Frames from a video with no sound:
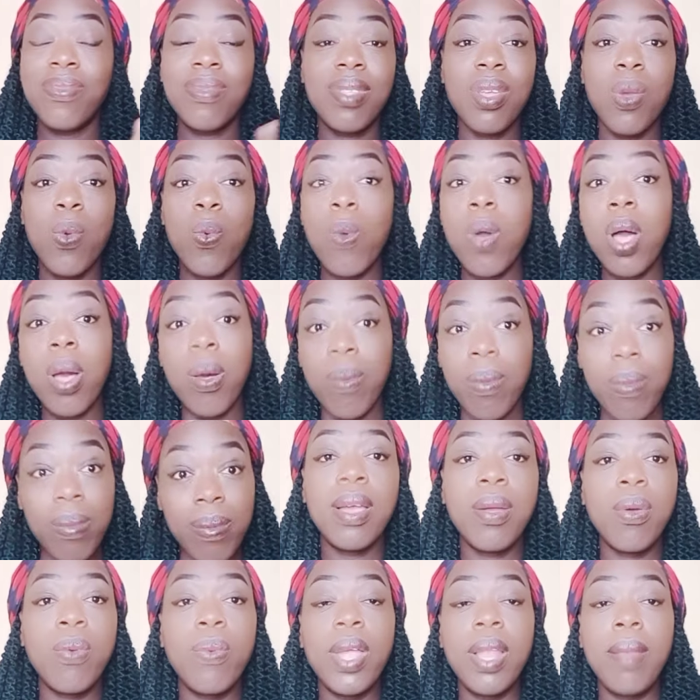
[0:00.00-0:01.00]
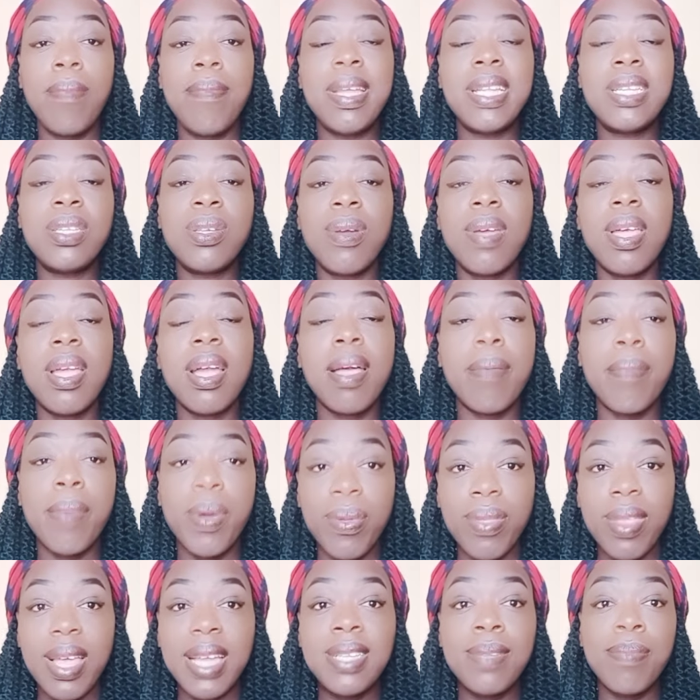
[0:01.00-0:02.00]
Wow. We'll be talking
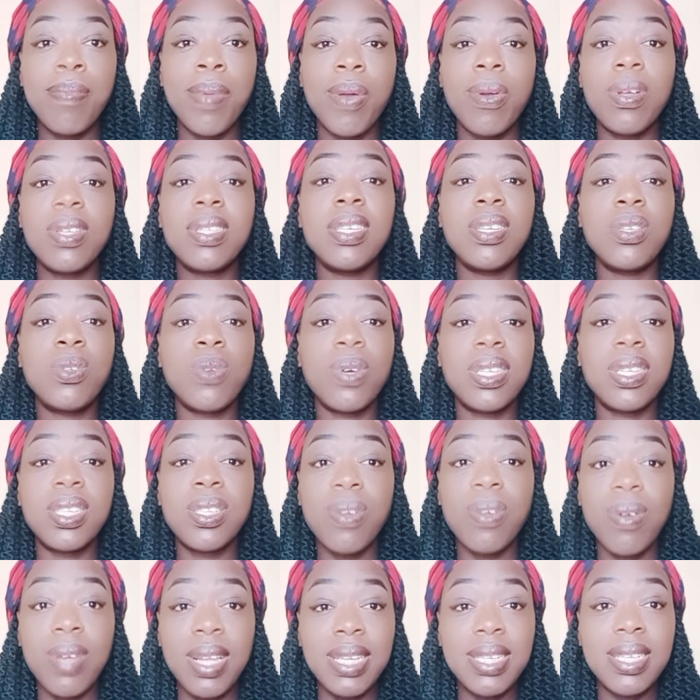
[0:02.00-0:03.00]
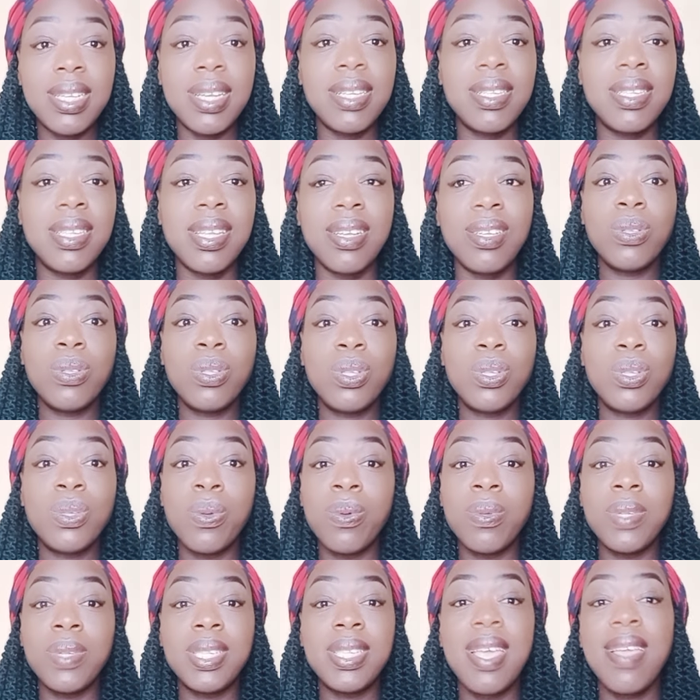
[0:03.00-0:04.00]
about that because it was so interesting
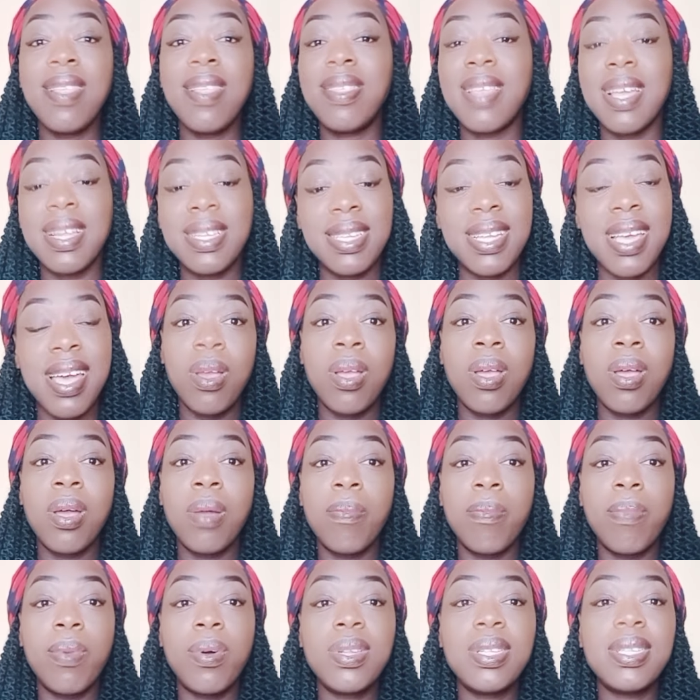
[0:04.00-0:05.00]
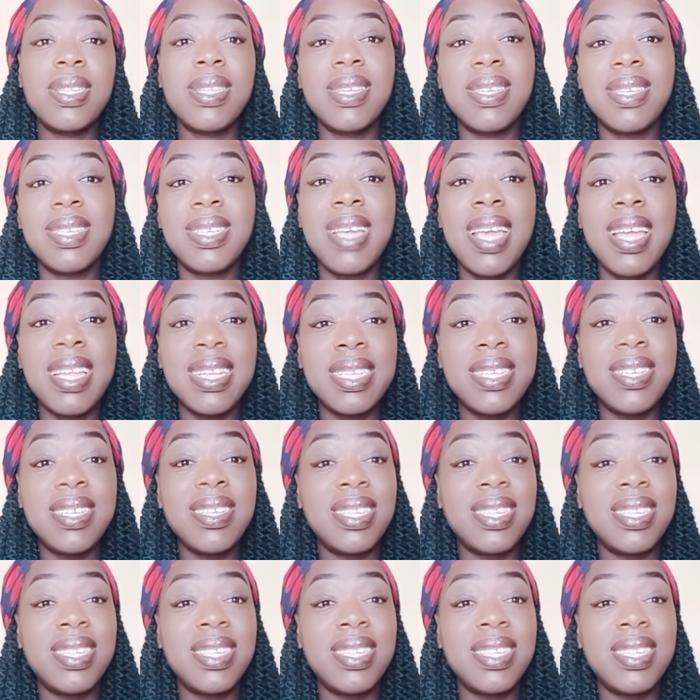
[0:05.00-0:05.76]
to see that most TNT